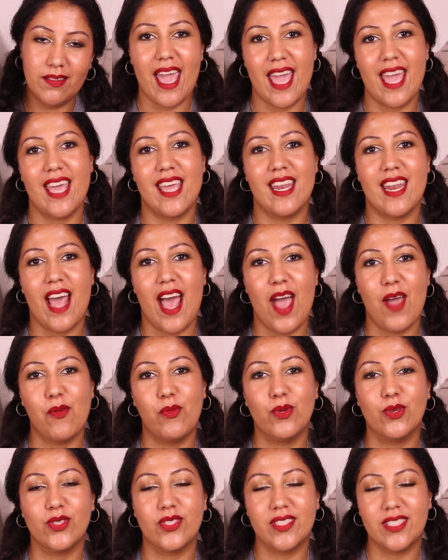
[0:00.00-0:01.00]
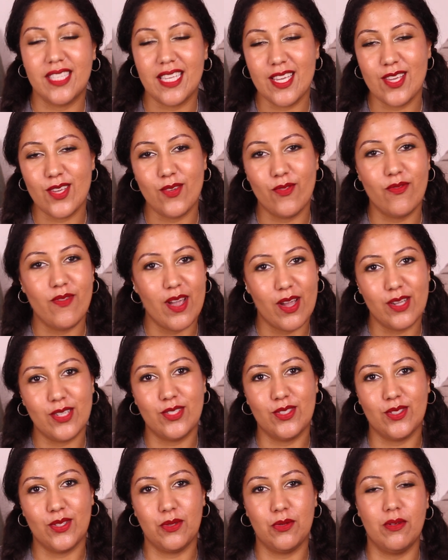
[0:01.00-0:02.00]
And I will see you very
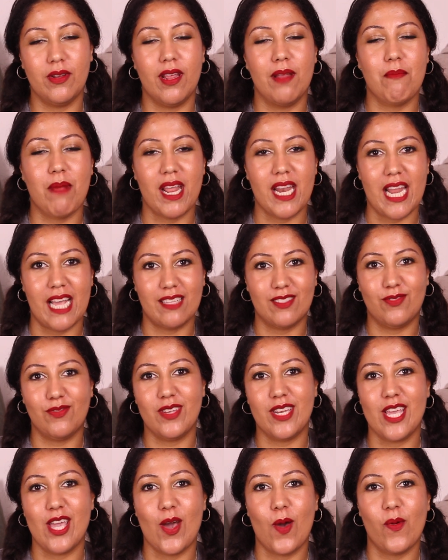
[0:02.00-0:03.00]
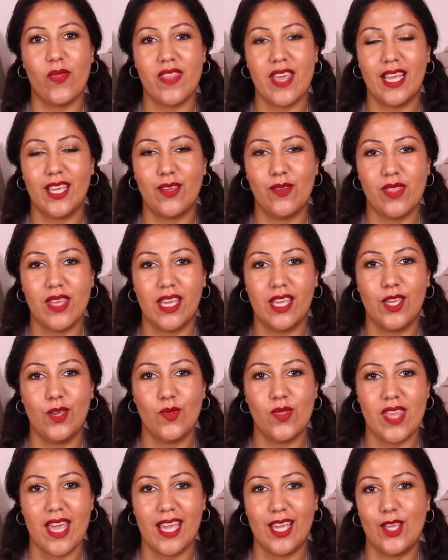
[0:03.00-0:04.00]
soon in my next video. Thank you, thank you,
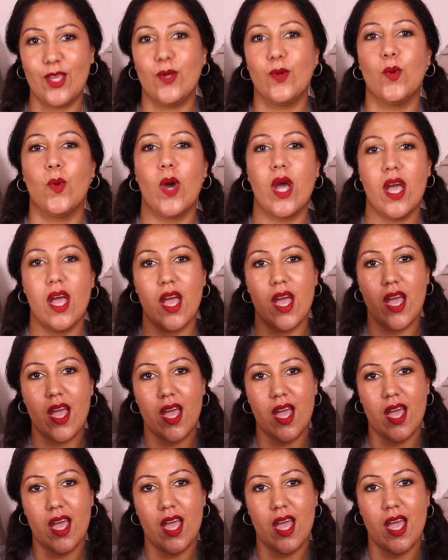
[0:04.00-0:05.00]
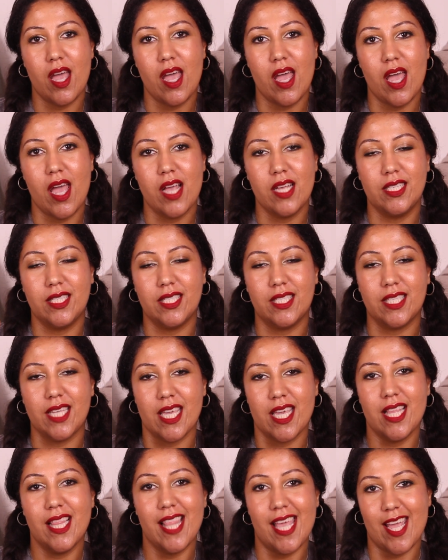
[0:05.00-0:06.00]
thank you.
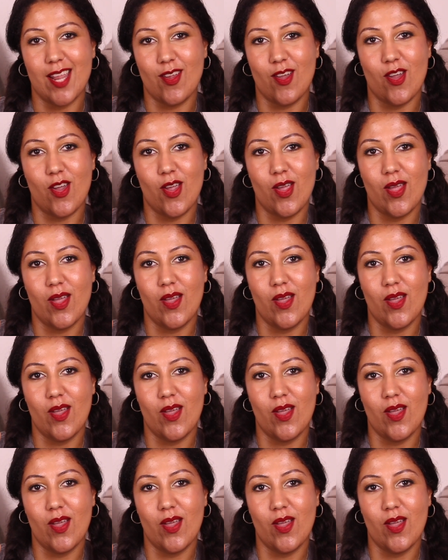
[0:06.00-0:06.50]
See you later.